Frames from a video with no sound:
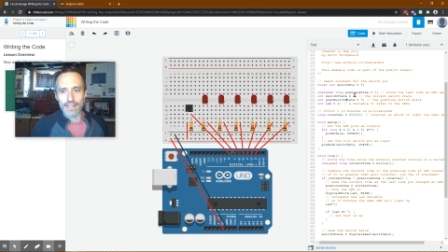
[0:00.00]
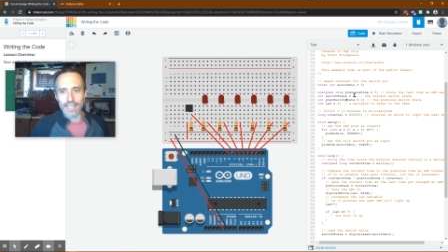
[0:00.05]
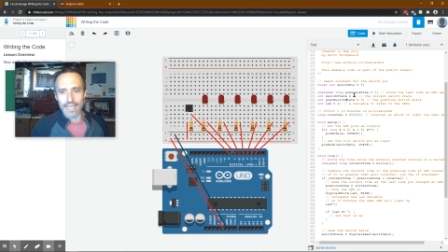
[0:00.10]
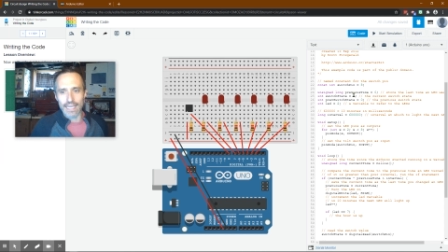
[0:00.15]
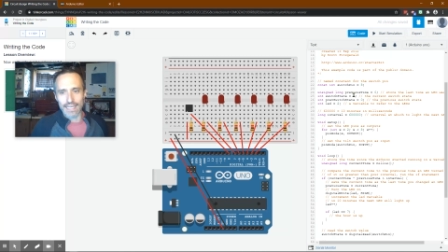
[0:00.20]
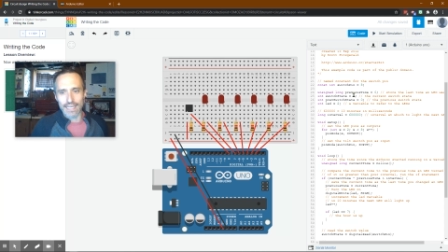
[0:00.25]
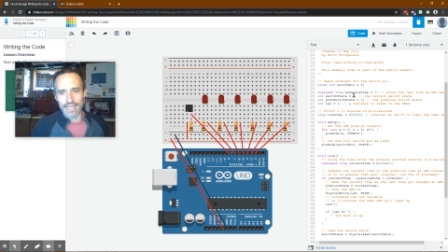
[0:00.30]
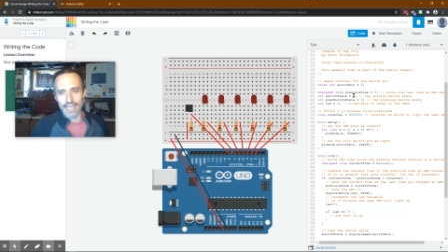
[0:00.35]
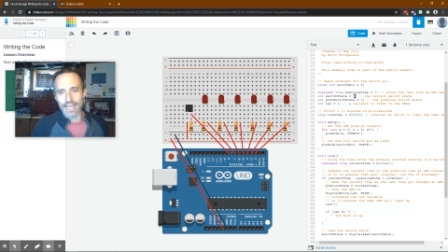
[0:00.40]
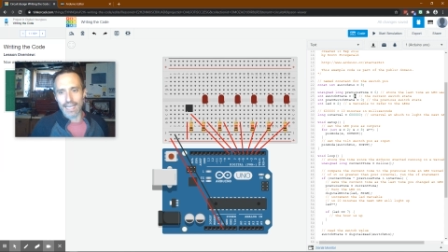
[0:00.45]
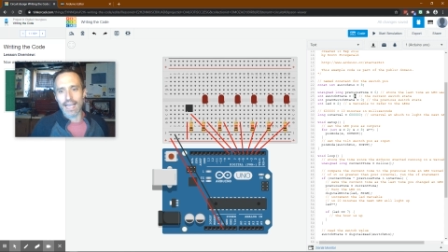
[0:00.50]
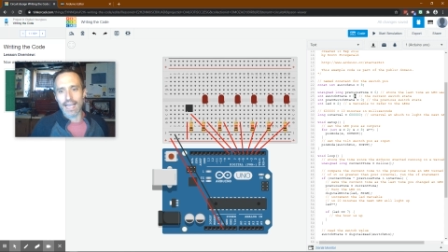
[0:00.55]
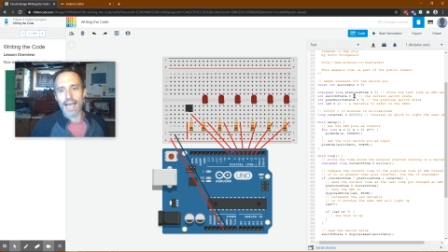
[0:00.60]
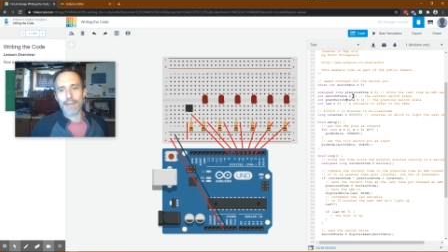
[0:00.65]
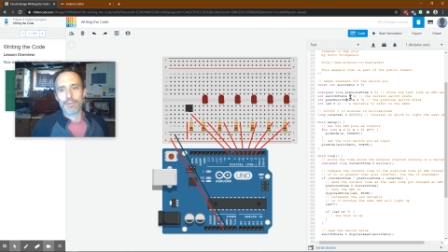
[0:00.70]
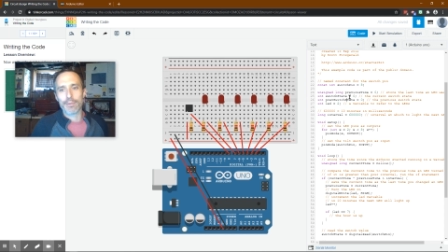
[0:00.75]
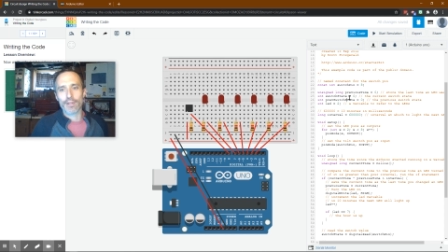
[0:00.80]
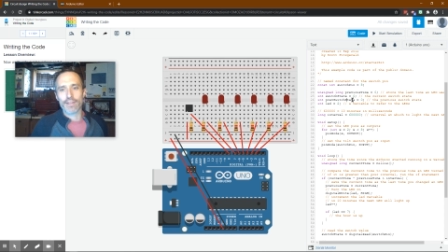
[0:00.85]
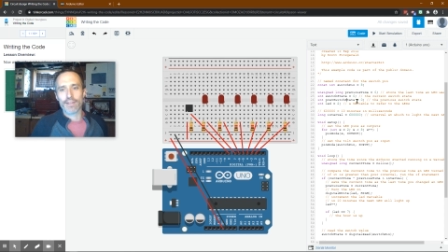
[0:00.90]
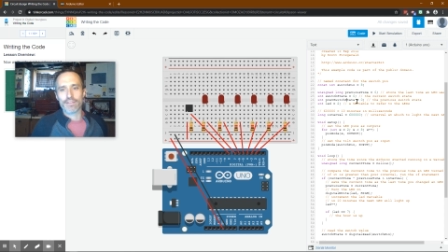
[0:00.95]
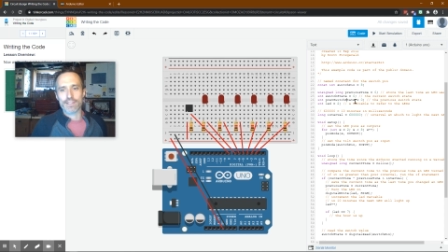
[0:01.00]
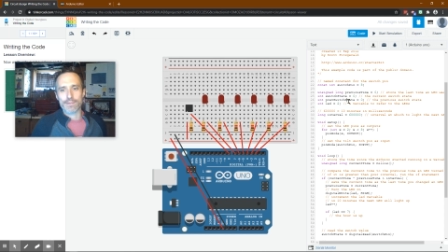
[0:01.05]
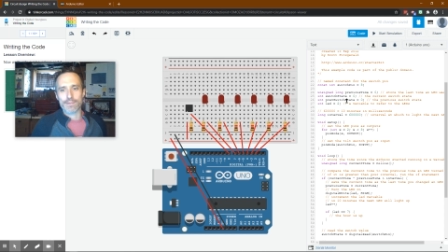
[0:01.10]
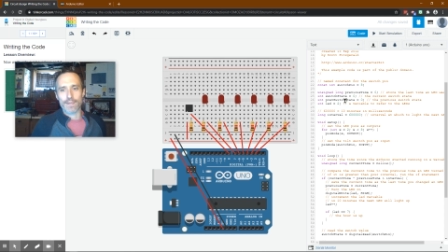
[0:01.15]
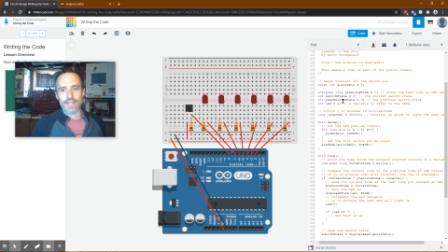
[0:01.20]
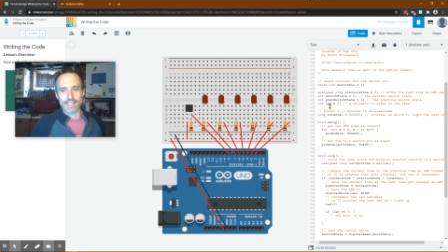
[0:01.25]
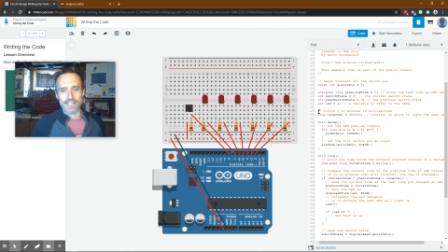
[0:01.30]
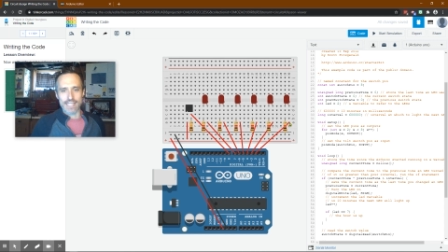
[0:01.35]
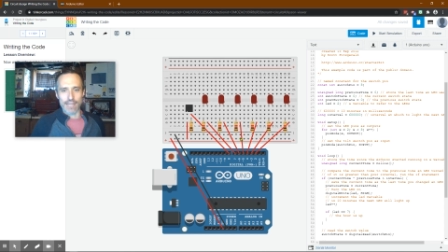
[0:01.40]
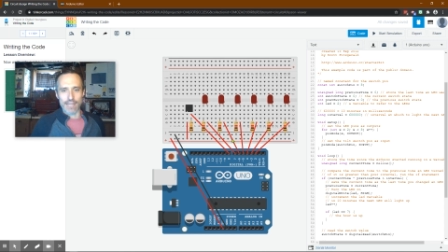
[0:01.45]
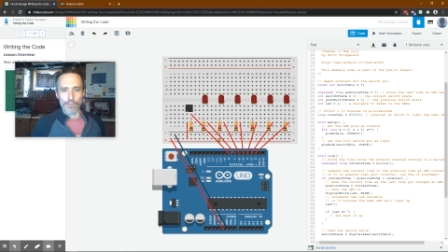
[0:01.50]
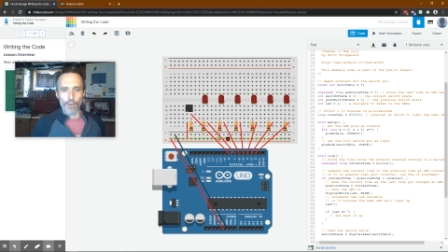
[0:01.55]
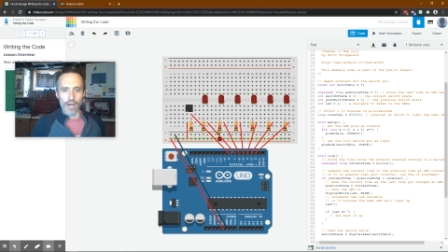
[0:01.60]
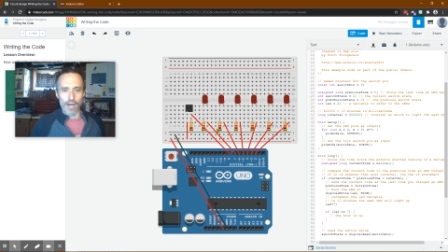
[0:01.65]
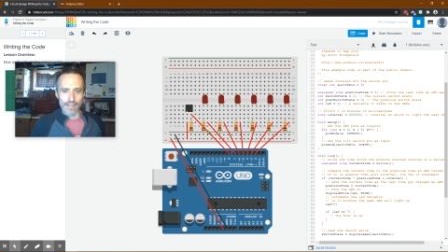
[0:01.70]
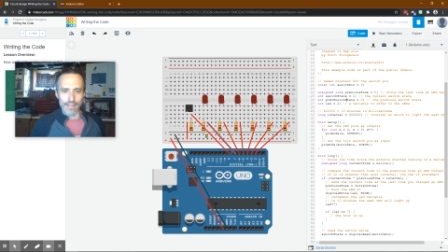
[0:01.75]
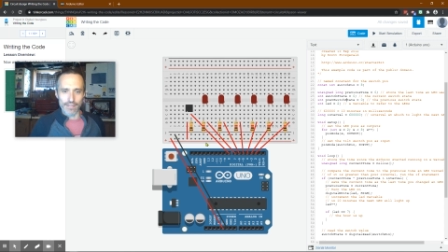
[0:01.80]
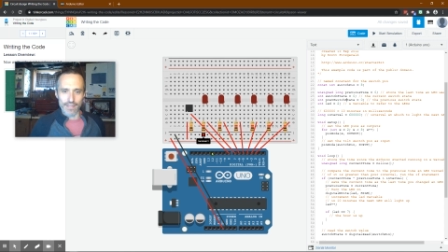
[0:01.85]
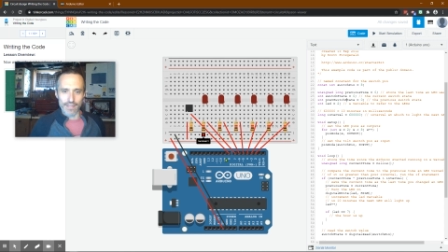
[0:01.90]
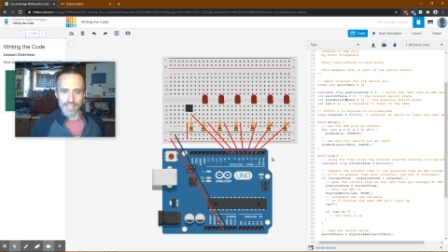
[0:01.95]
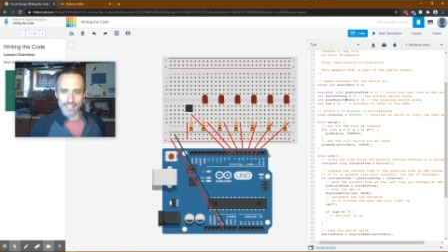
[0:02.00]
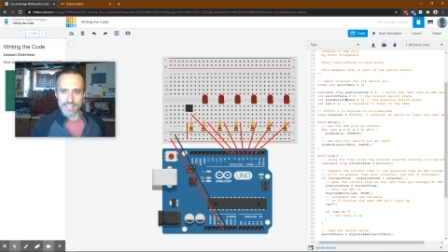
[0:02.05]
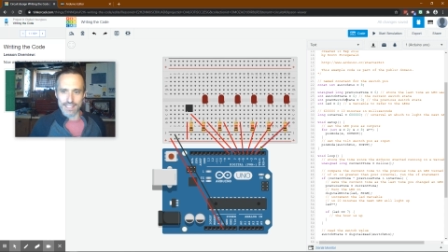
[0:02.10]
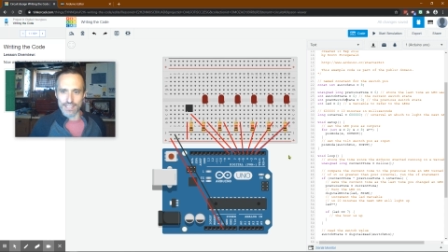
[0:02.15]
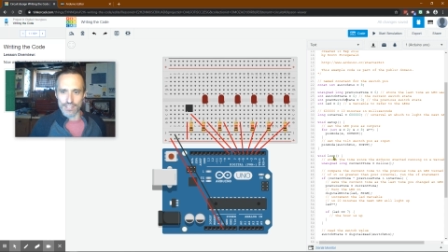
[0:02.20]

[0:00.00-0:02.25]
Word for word: And I believe it's because they want this